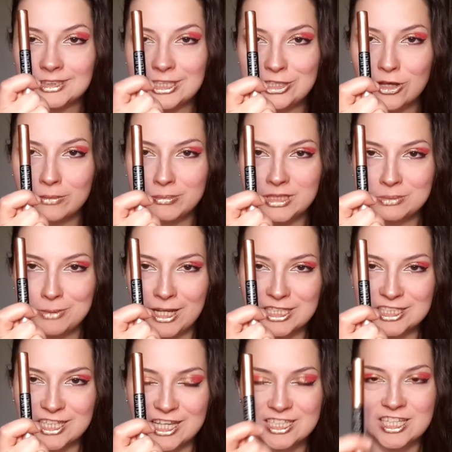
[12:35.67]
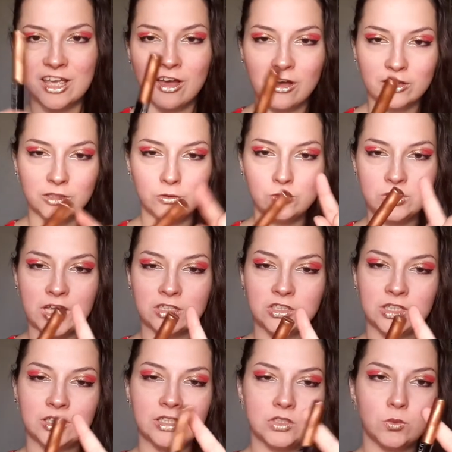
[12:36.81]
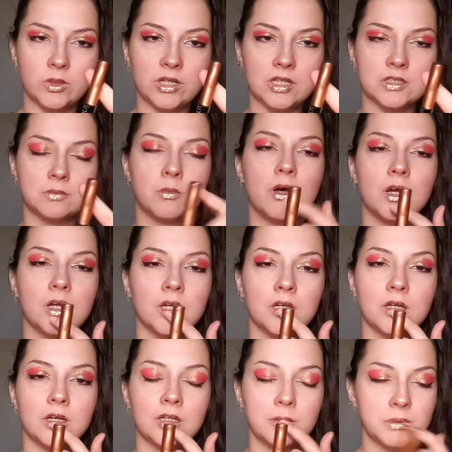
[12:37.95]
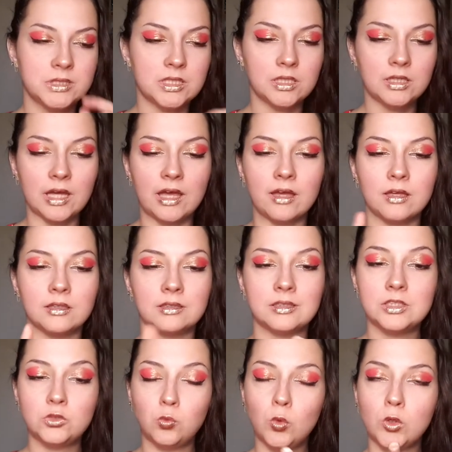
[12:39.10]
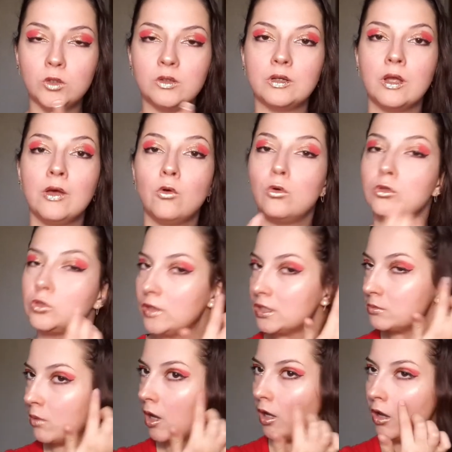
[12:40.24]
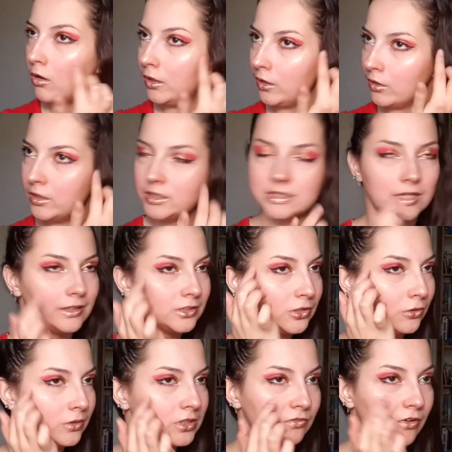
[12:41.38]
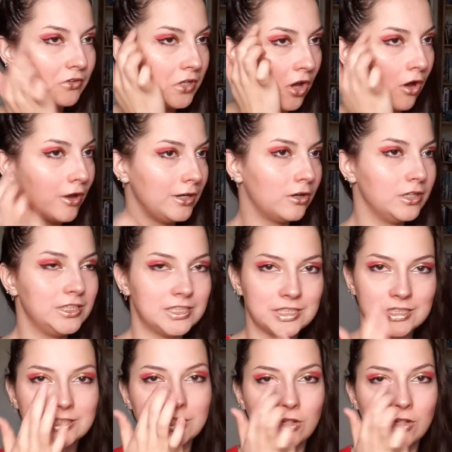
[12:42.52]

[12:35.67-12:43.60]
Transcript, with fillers: Did not misplace it. I used actually this one as my uh, lipstick and this one also as my highlighter, so it's very highlighty.